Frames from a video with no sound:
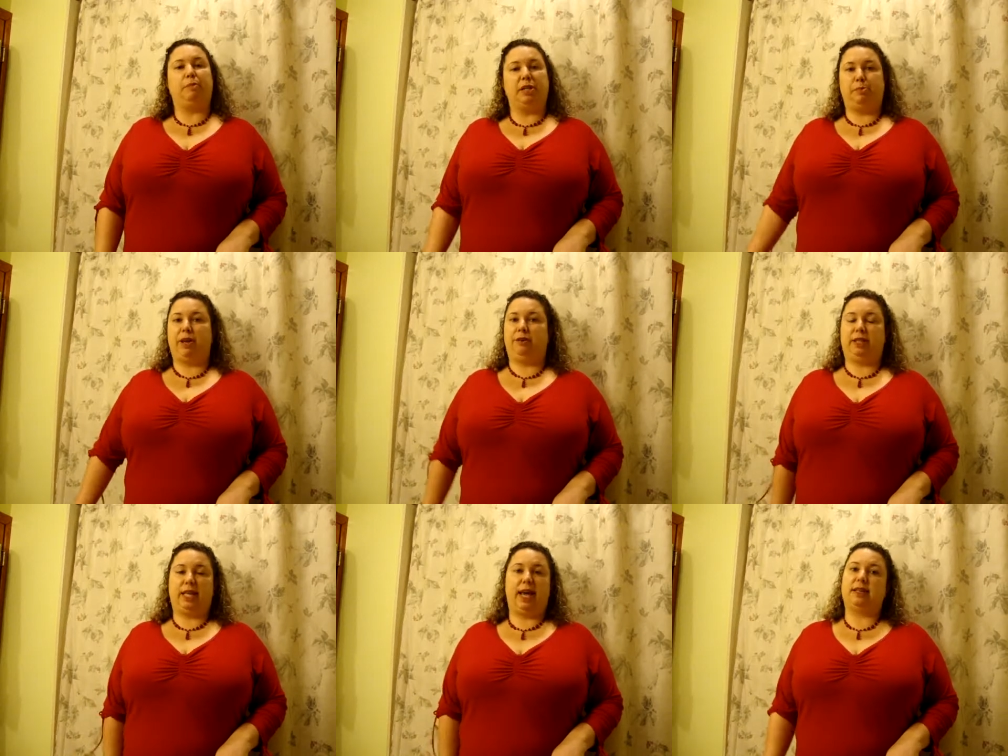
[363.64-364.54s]
much better
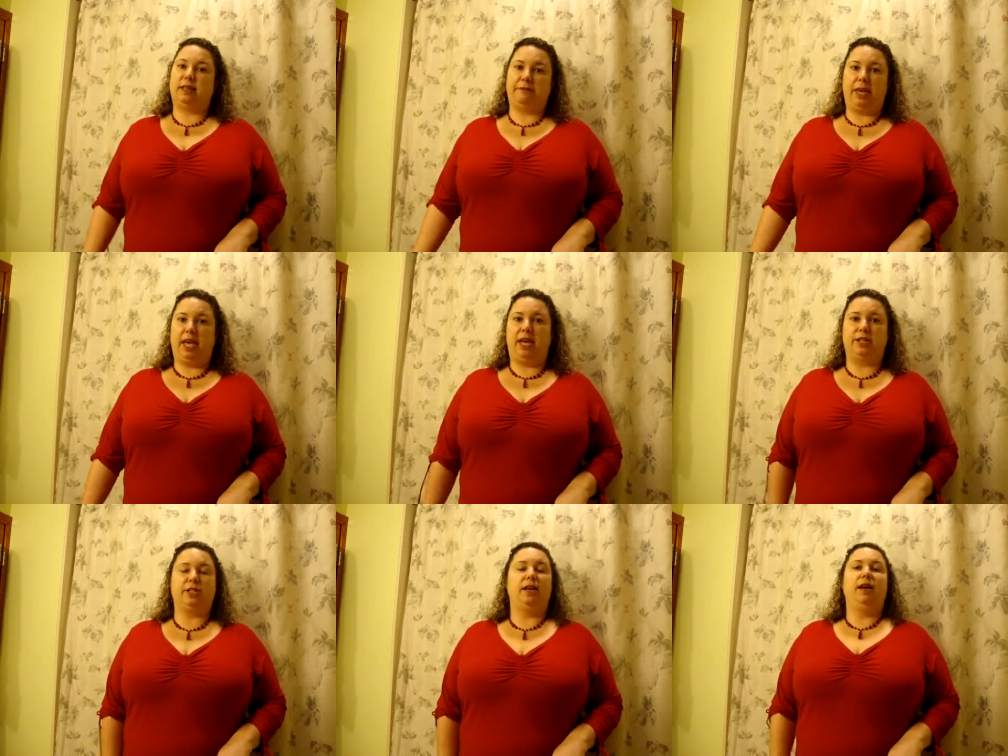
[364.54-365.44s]
at that as I've
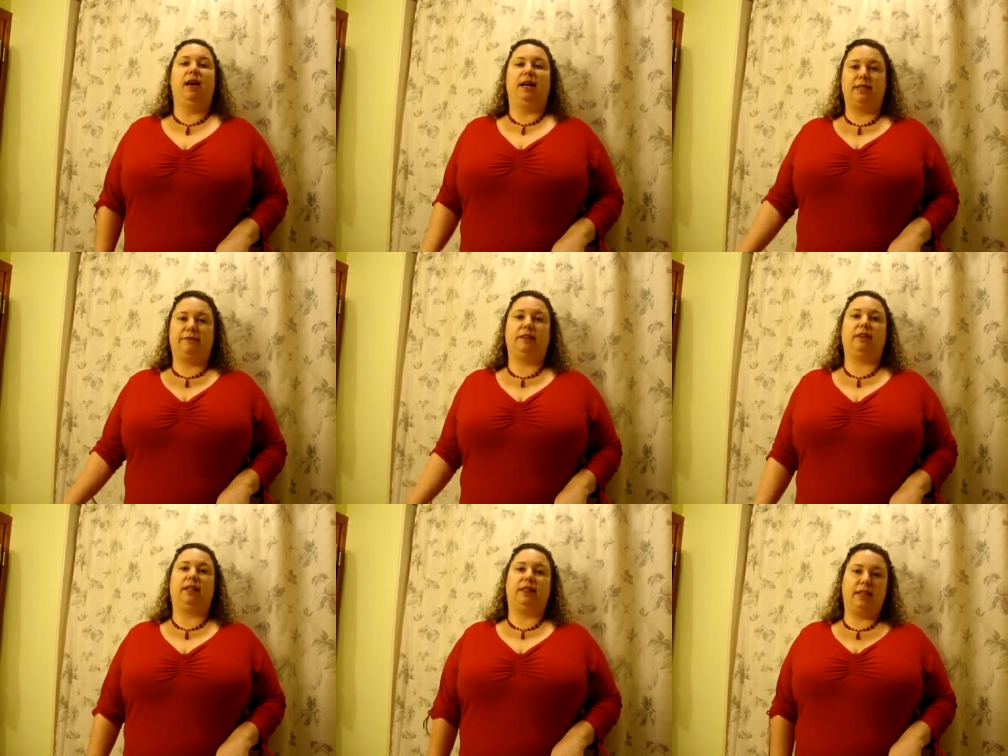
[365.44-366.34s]
aged. I
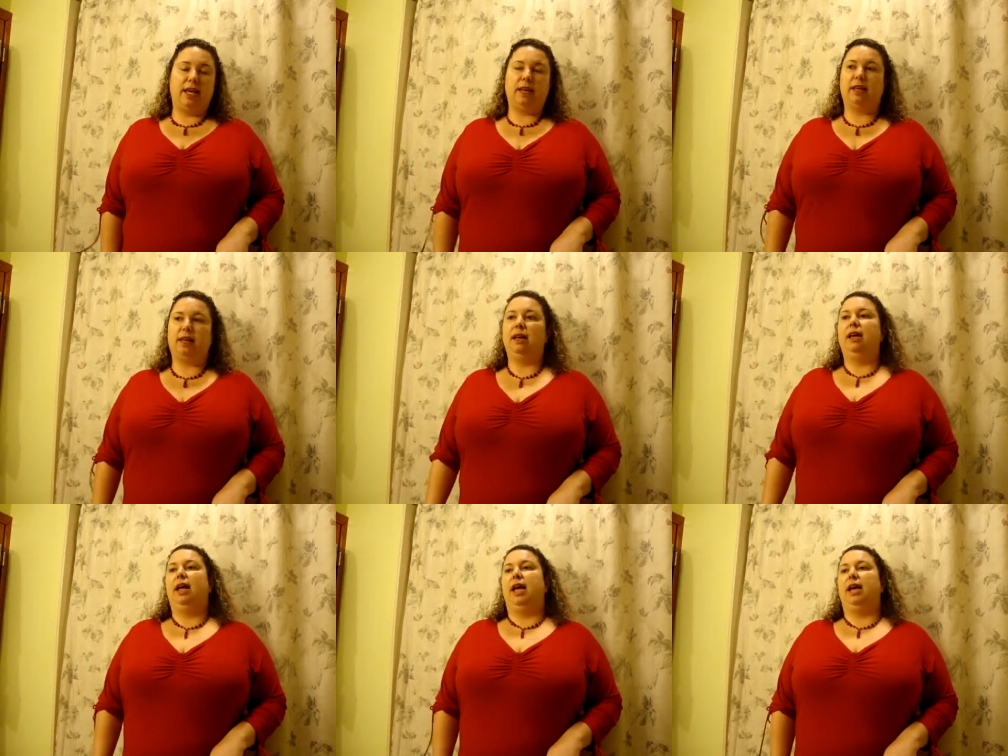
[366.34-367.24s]
definitely think
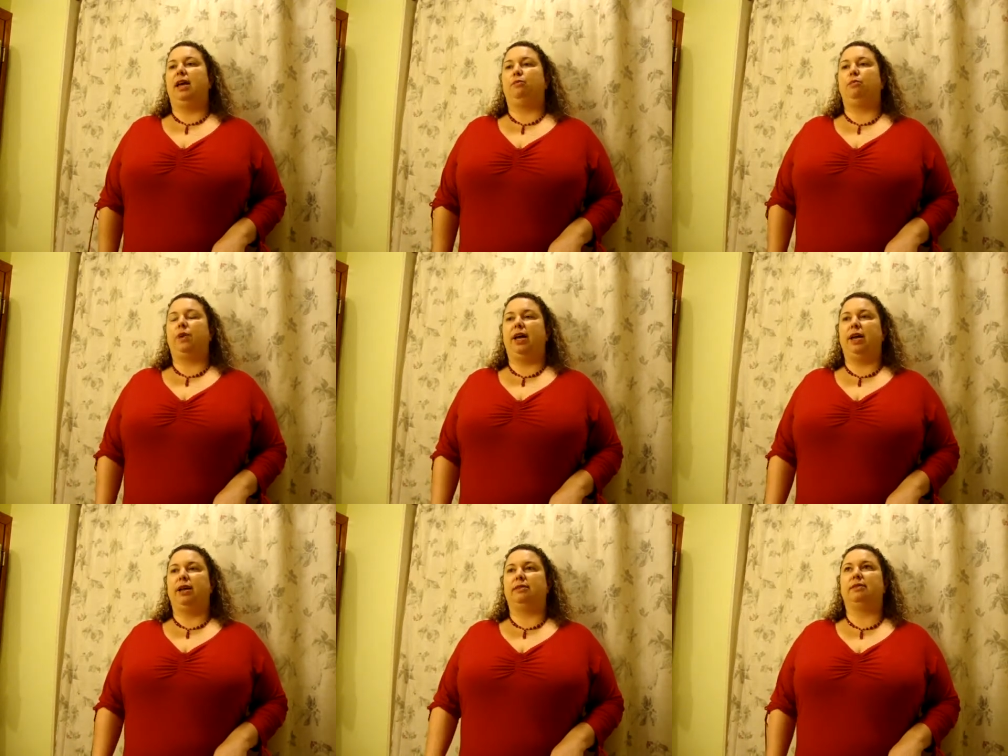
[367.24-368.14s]

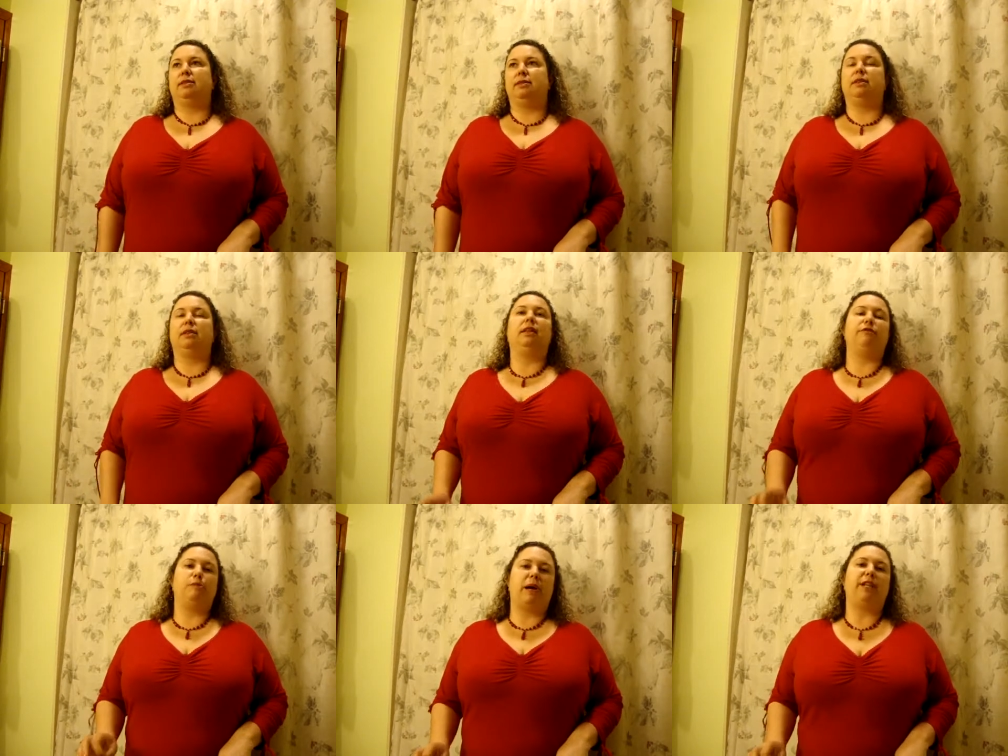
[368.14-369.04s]
and
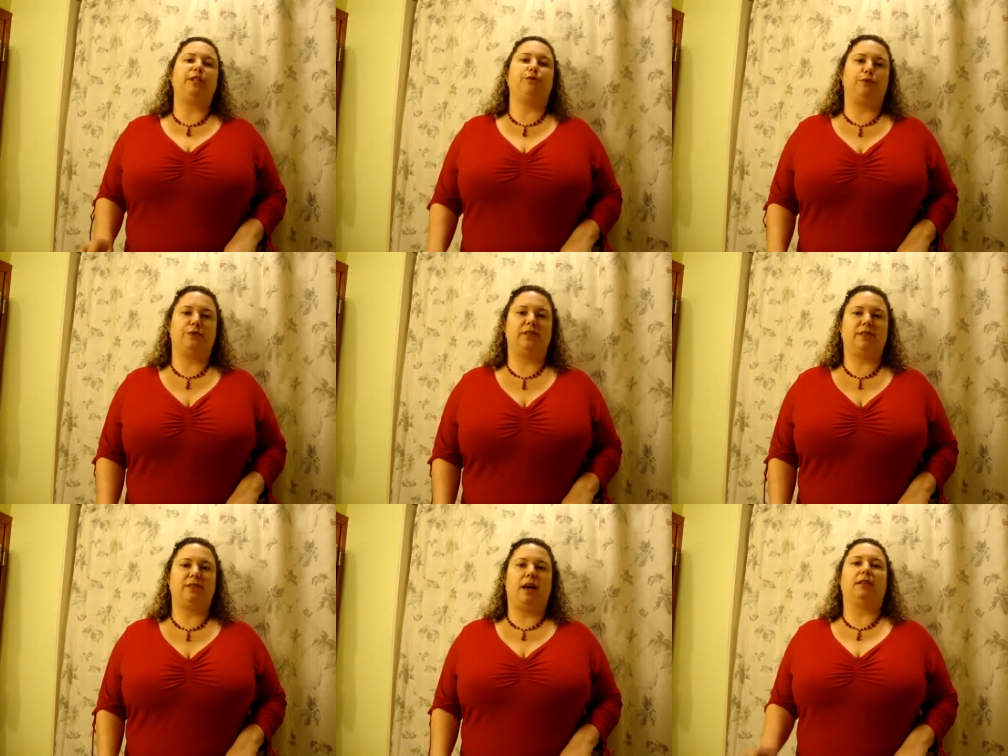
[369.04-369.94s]
deliver my
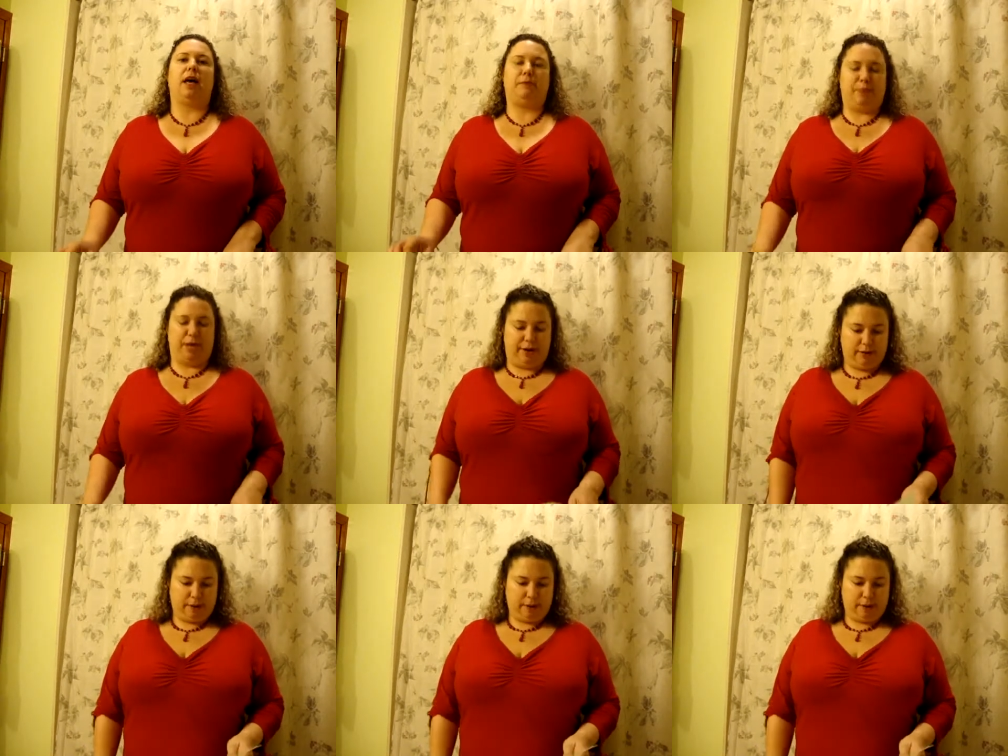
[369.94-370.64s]
truths a lot better.